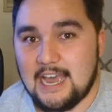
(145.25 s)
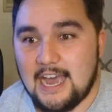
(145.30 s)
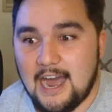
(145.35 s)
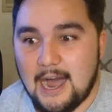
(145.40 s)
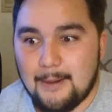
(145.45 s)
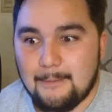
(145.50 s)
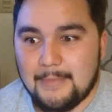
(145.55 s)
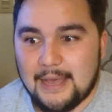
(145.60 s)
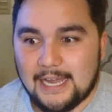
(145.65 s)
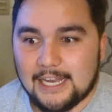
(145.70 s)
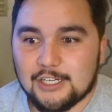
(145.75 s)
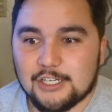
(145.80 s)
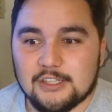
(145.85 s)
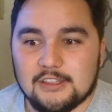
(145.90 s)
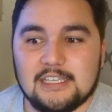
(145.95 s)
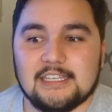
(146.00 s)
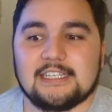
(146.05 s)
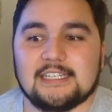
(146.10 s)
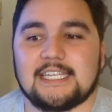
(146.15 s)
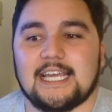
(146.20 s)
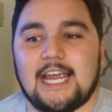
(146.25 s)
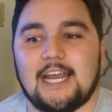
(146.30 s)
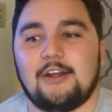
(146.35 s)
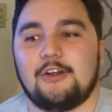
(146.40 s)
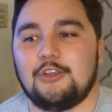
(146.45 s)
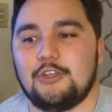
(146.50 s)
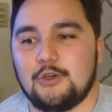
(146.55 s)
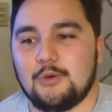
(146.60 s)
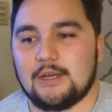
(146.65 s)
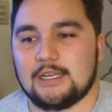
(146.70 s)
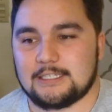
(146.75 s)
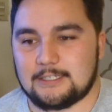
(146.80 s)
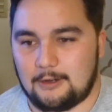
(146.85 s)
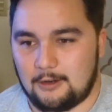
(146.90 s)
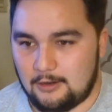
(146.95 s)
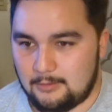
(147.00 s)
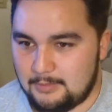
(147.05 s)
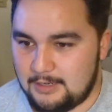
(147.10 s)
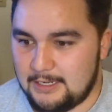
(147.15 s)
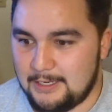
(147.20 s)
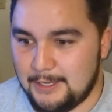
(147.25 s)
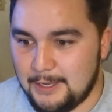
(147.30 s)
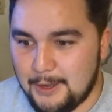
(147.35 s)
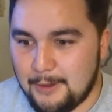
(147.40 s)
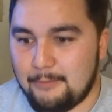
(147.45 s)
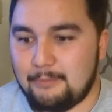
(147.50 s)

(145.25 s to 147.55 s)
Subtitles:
Imagine the entire US Army